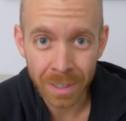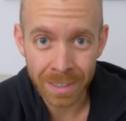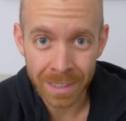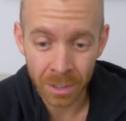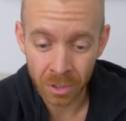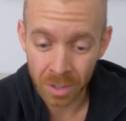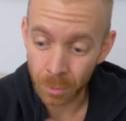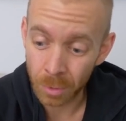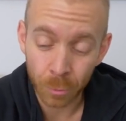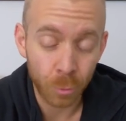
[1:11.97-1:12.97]
contenders
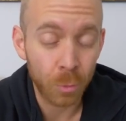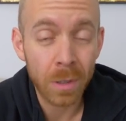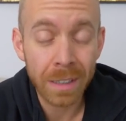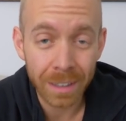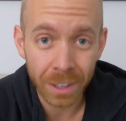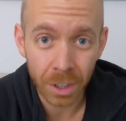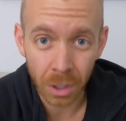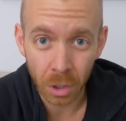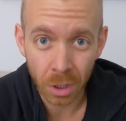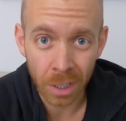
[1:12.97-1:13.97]
that we've really got
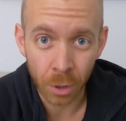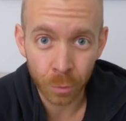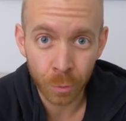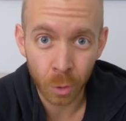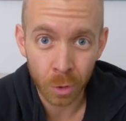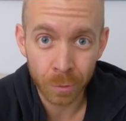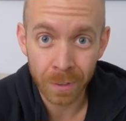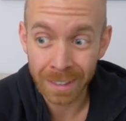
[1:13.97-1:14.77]
to look out for